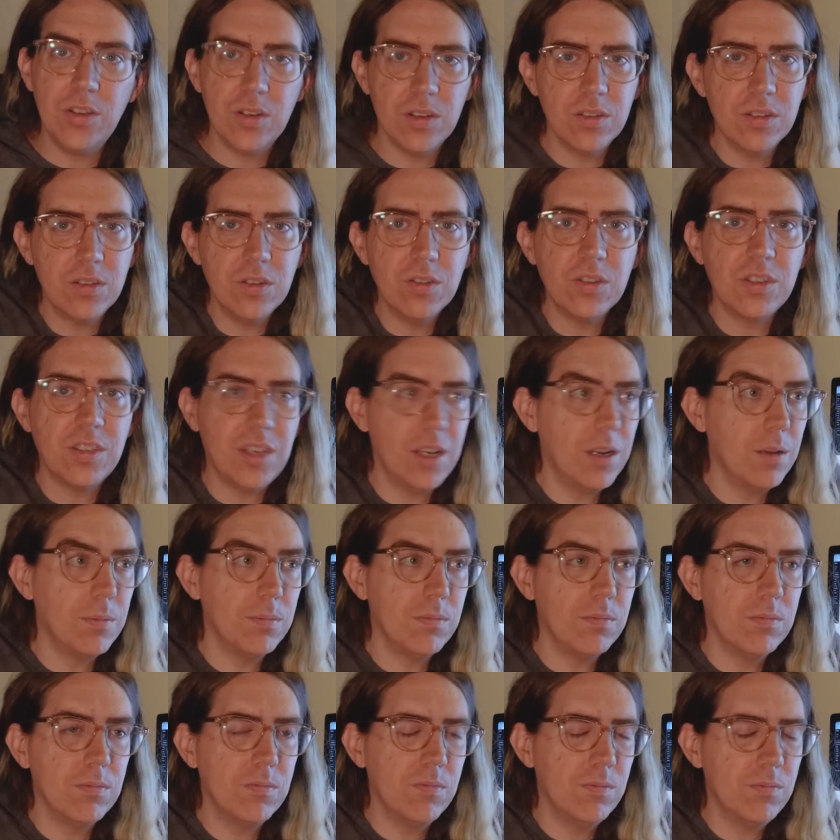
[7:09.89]
You can still set up
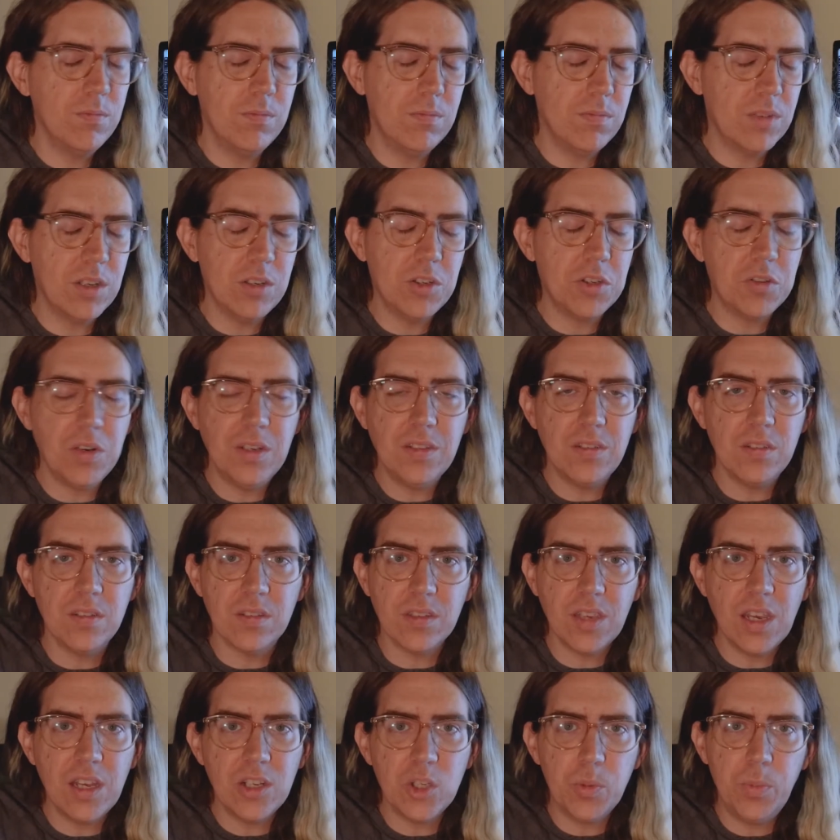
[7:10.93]
constraints in
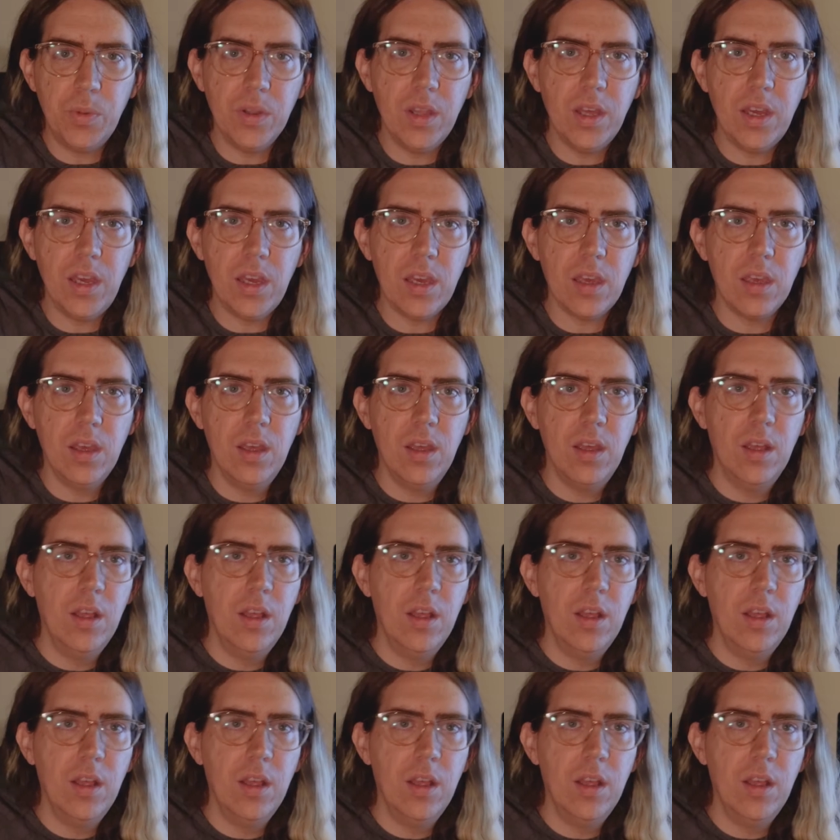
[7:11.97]
Sketch, but like